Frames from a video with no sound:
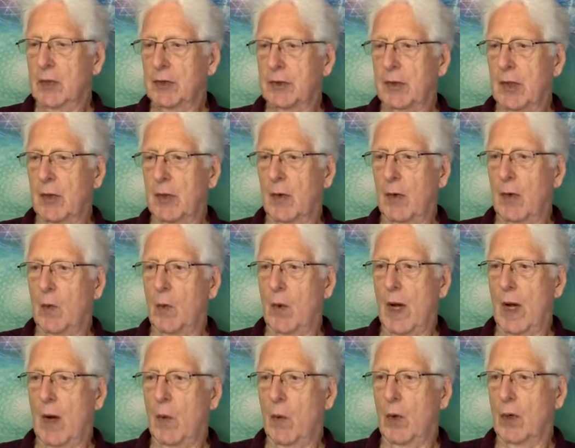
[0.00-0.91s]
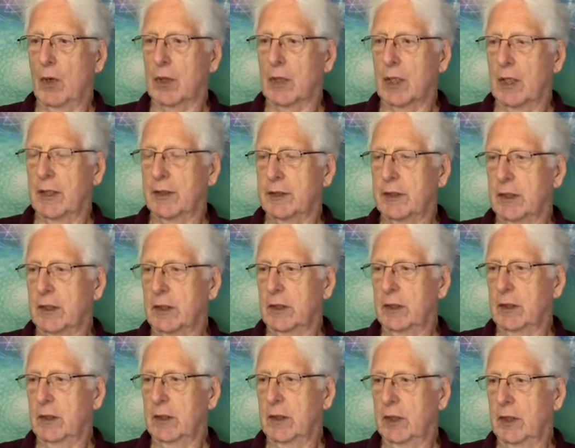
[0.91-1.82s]
So well worth
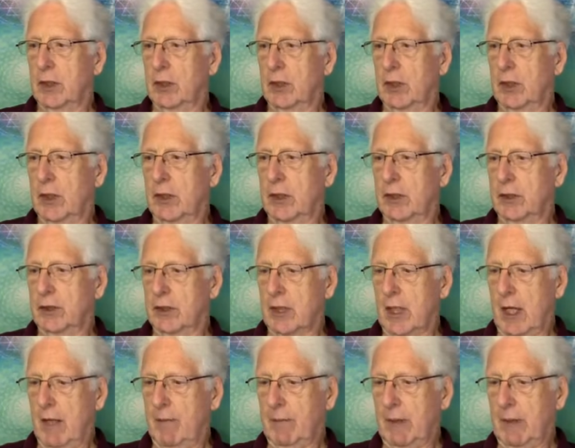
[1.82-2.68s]
listening to this